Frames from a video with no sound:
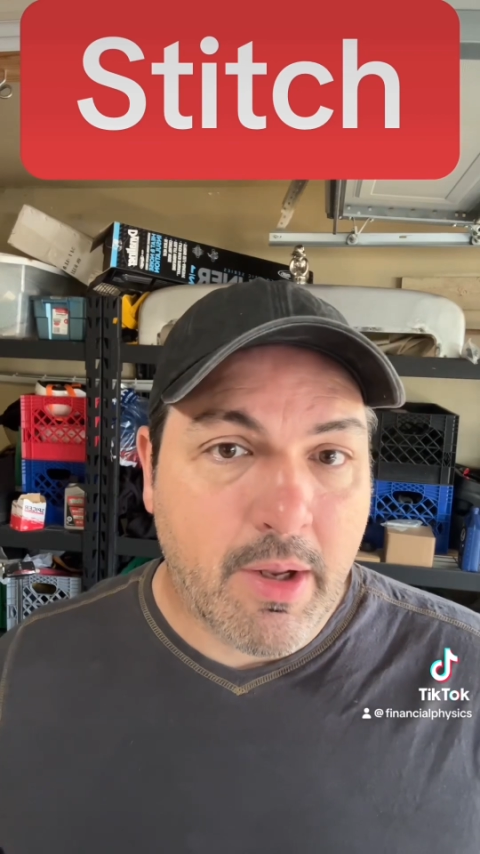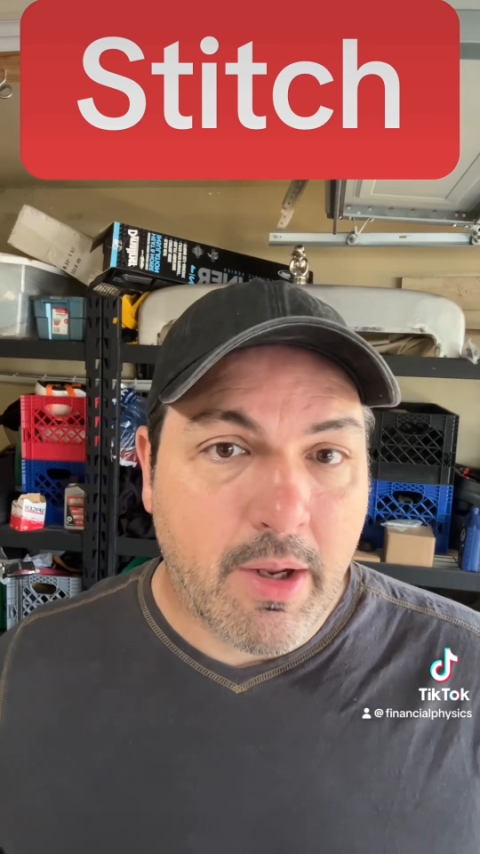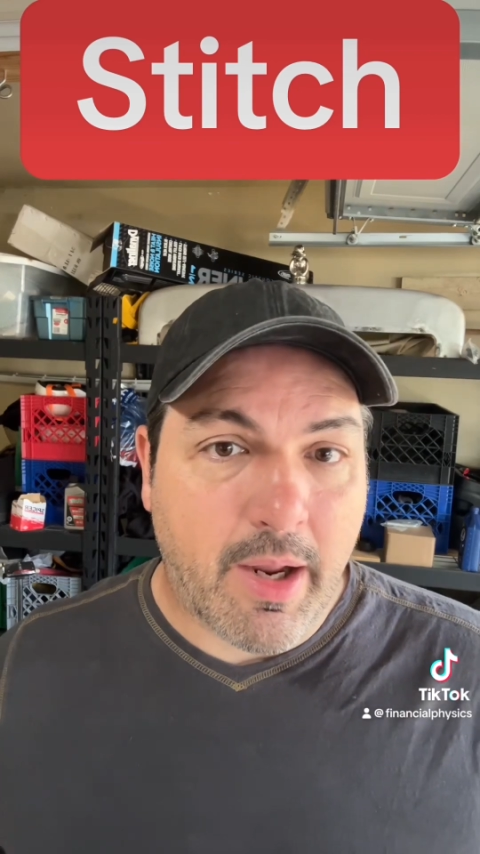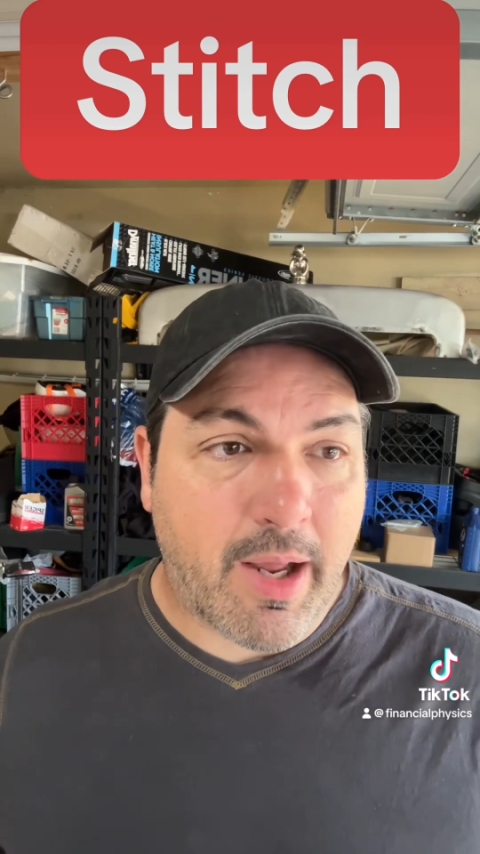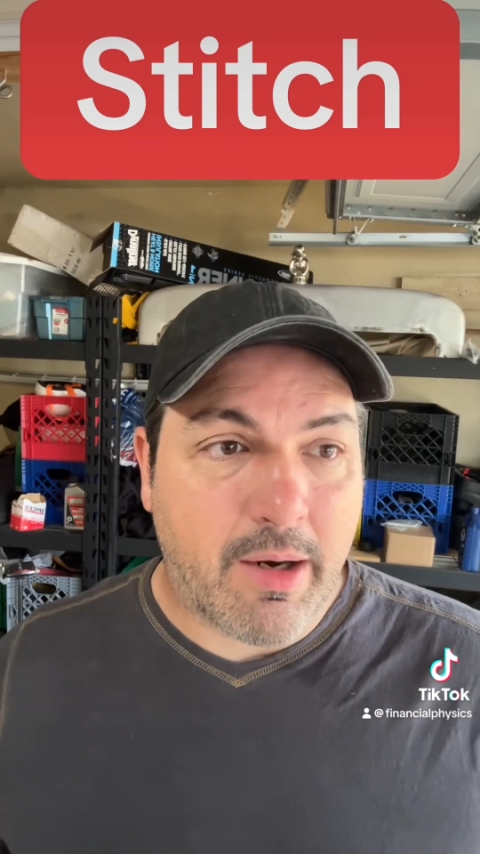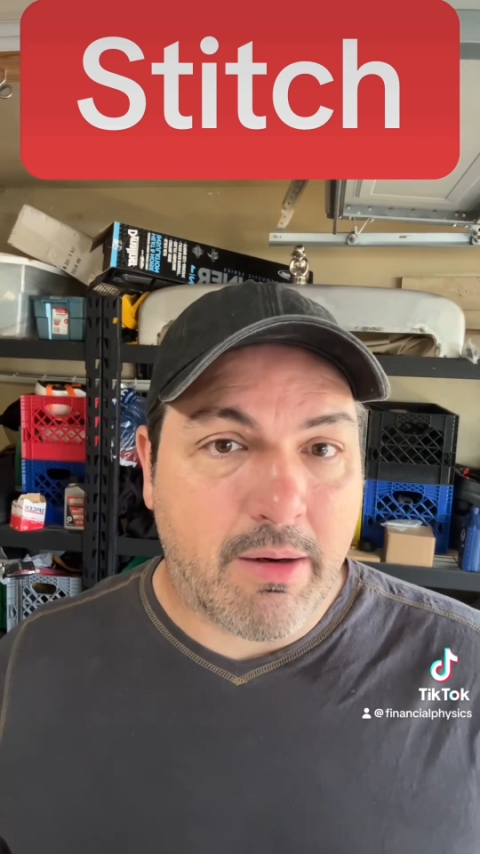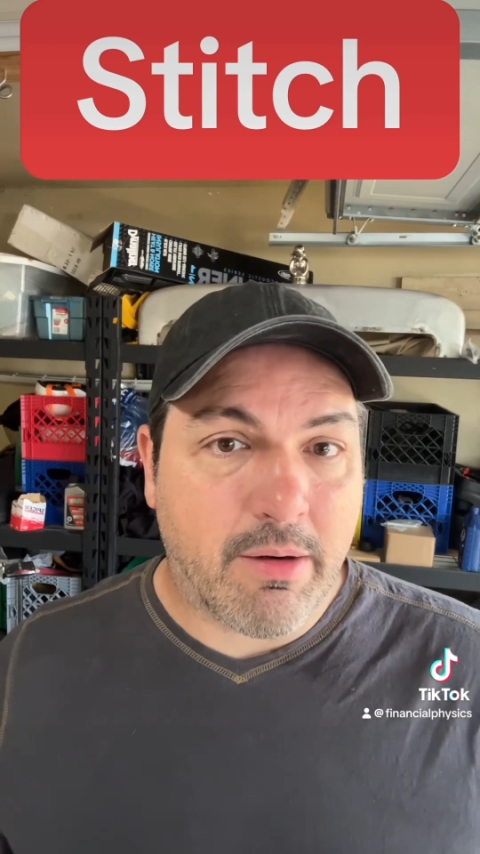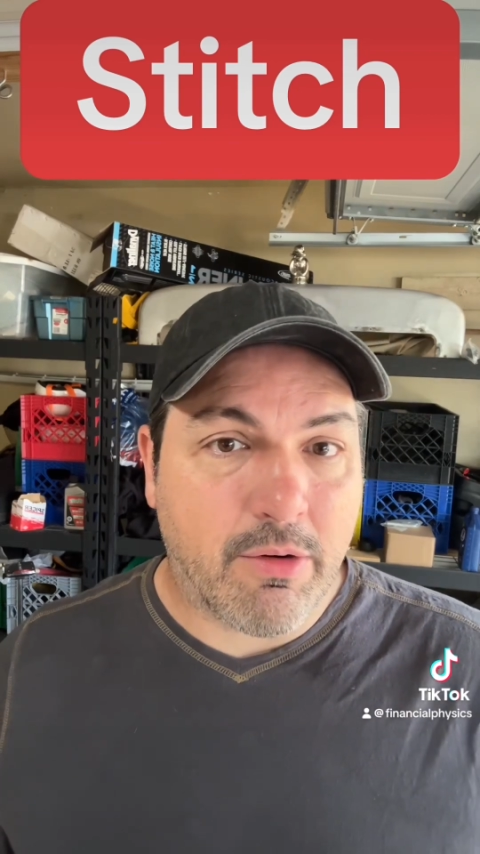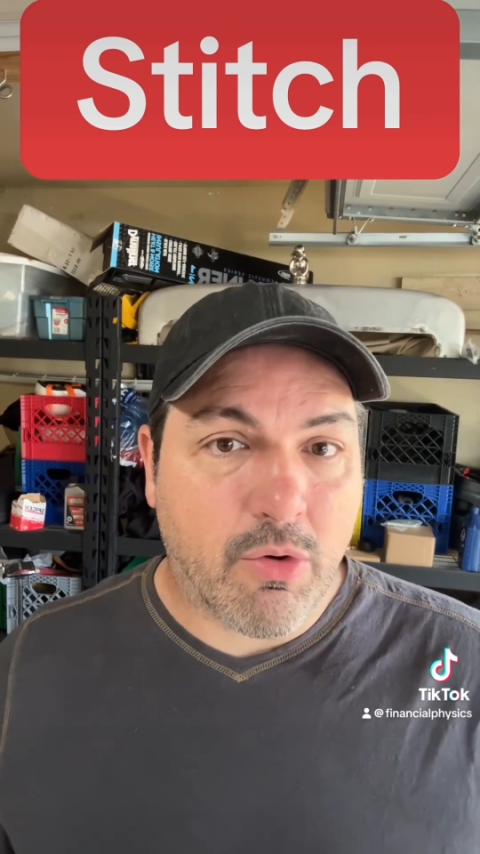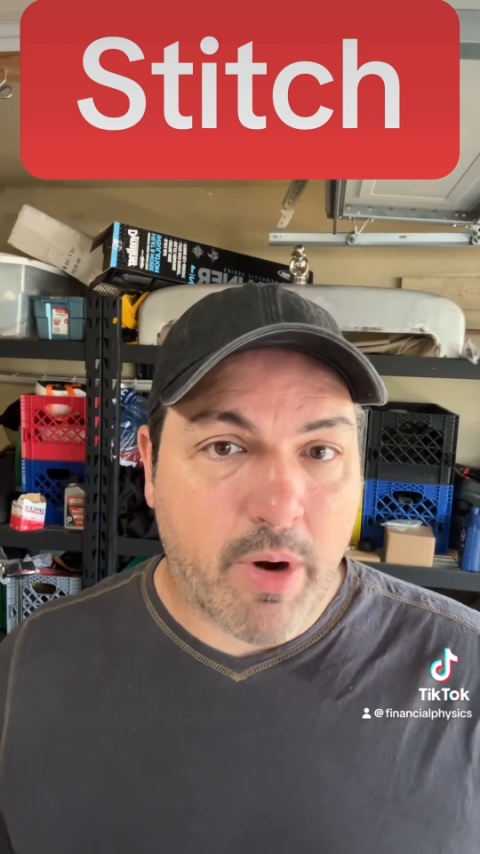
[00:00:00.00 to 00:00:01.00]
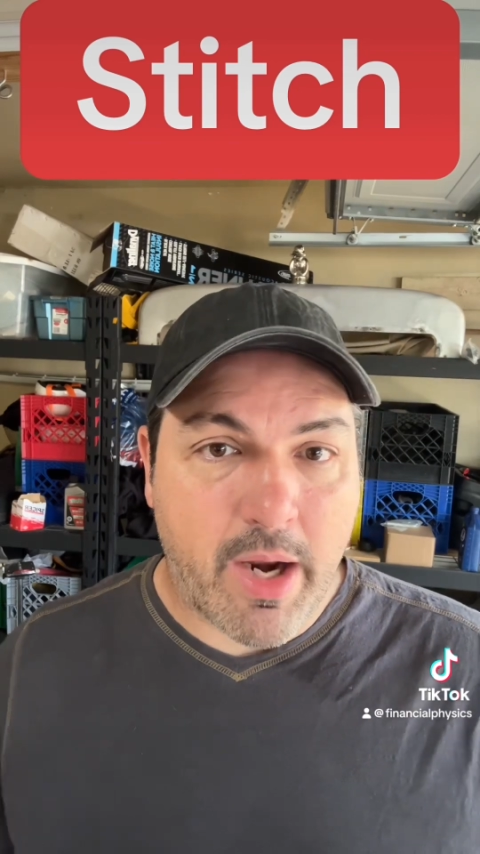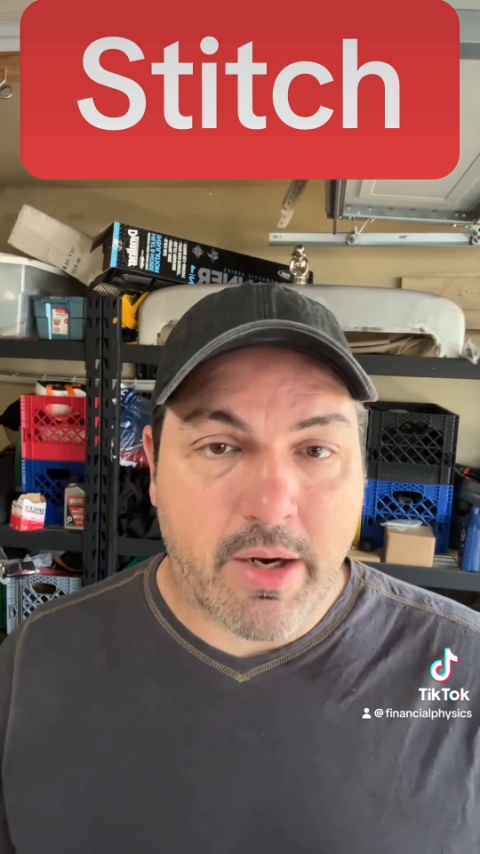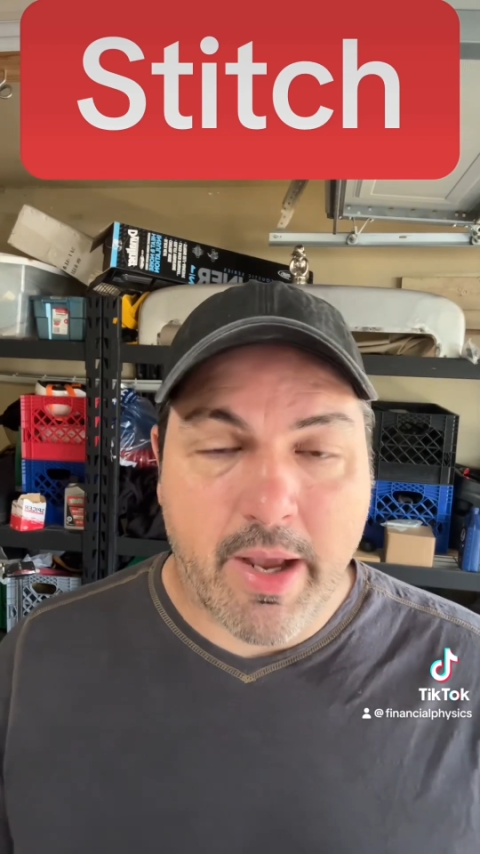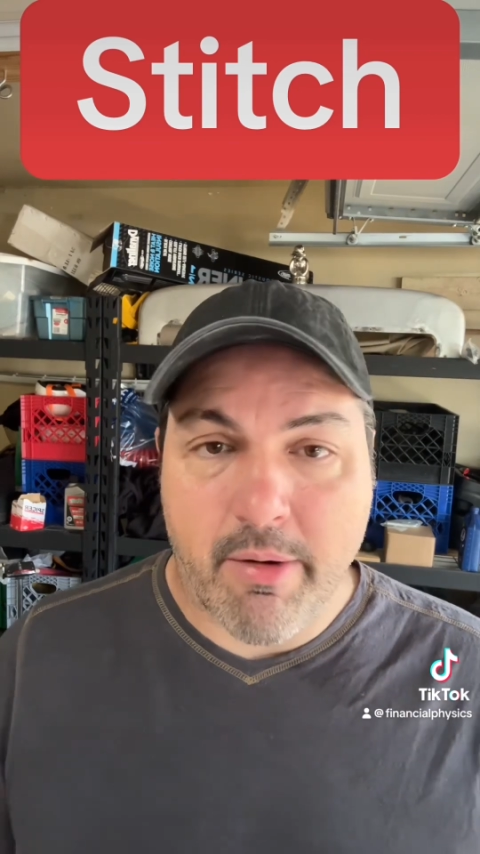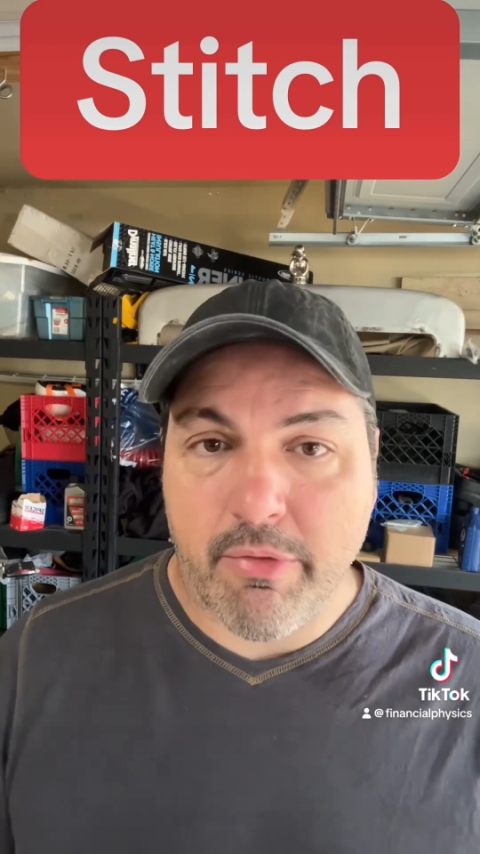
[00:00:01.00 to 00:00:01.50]
and
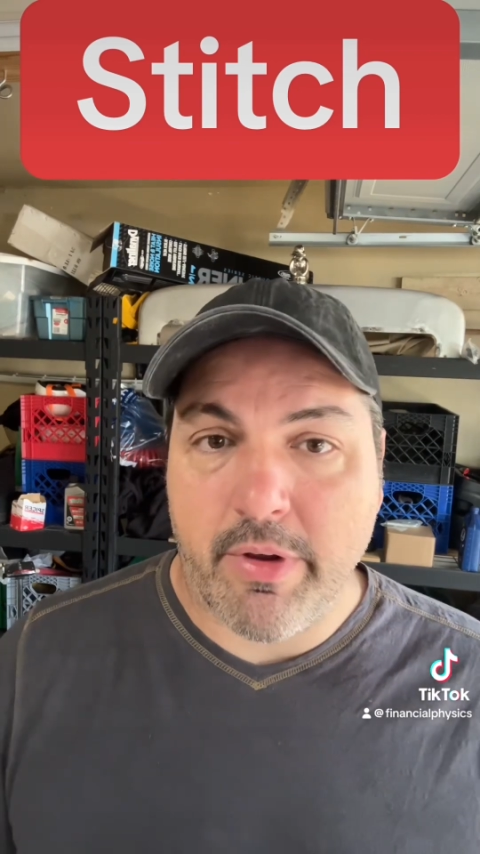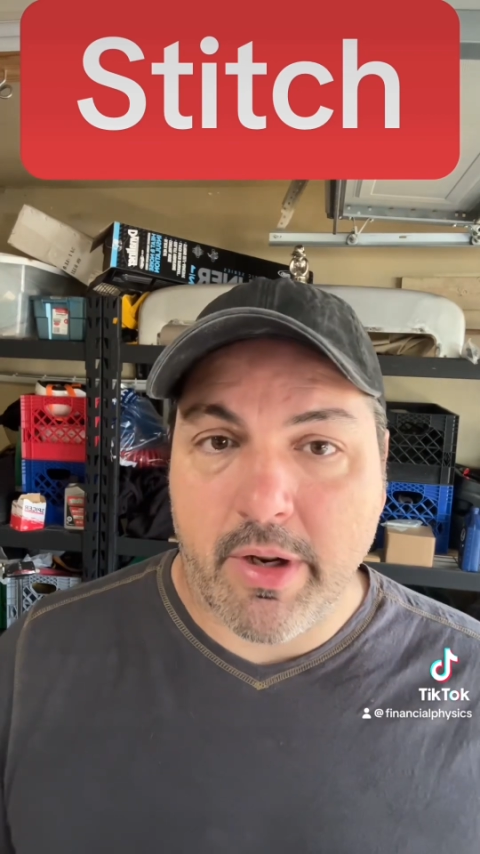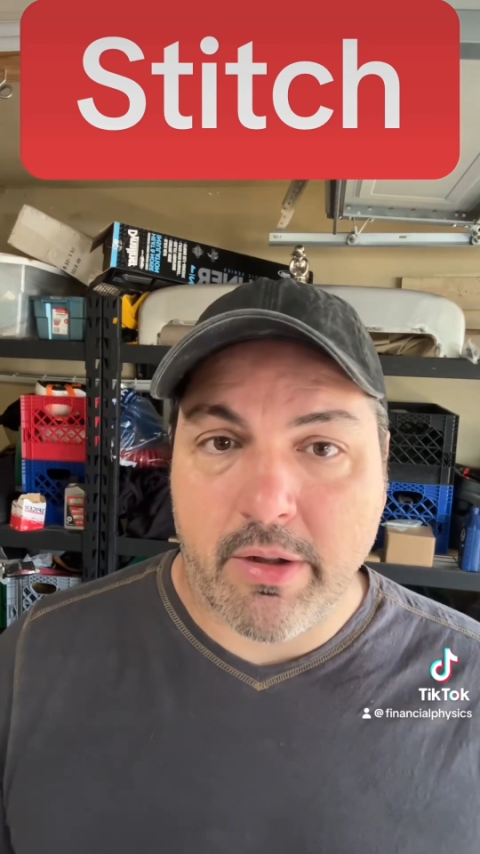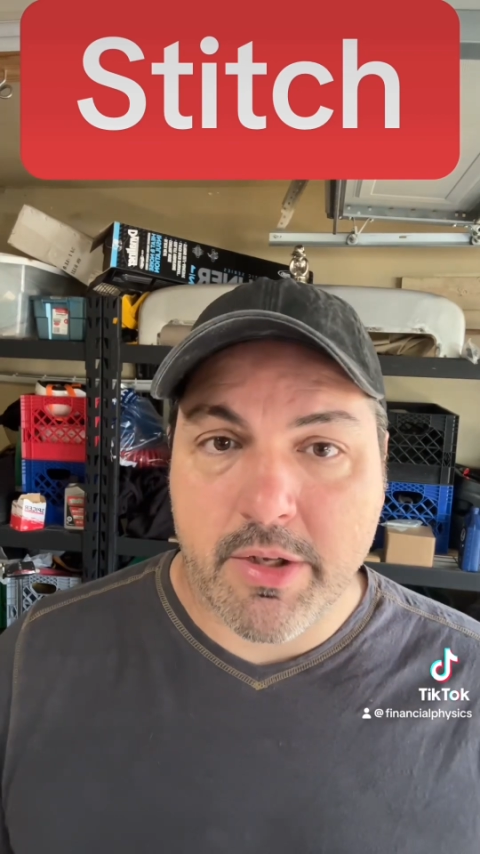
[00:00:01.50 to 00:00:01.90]
create counterfeiting.